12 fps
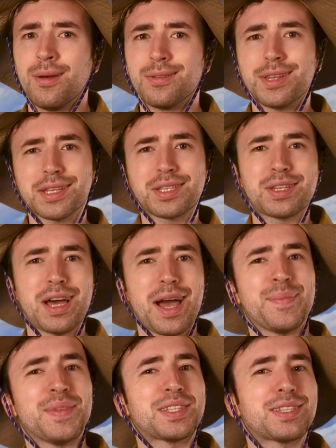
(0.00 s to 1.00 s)
Next
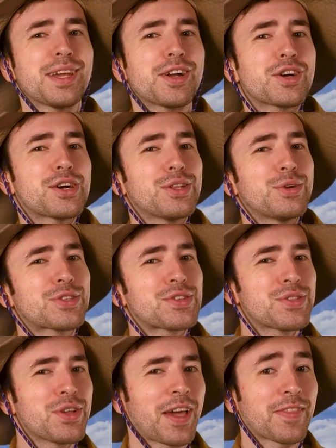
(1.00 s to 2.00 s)
time, let's take a closer
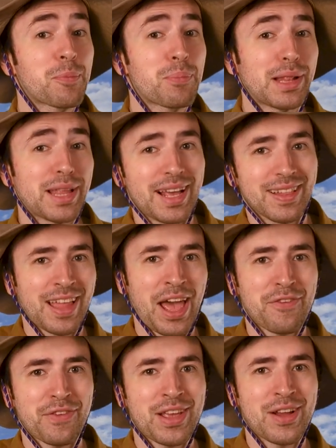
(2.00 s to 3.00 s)
look at the plant
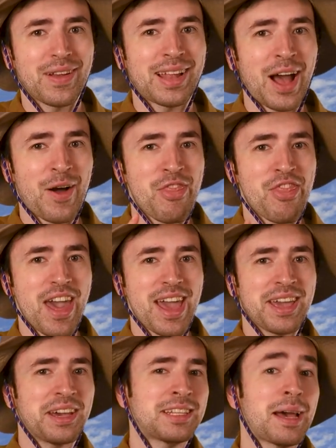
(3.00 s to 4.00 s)
life here and how
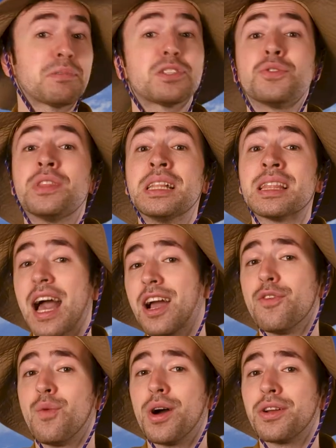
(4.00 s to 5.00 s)
they adapt to the lack
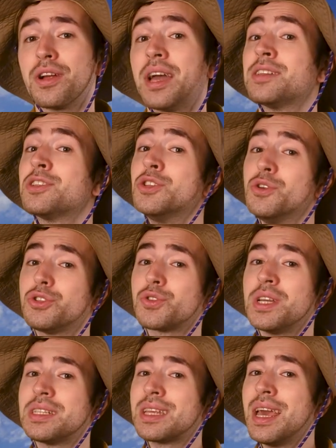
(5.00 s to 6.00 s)
of water and
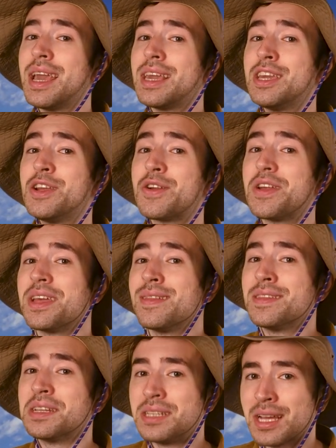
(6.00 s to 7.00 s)
nutrients here
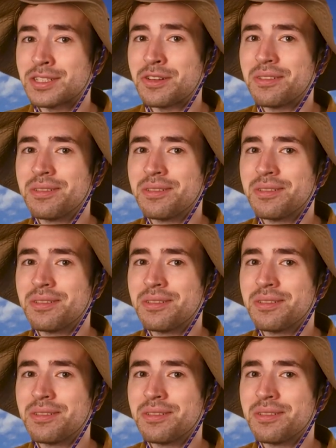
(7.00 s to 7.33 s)
in the desert.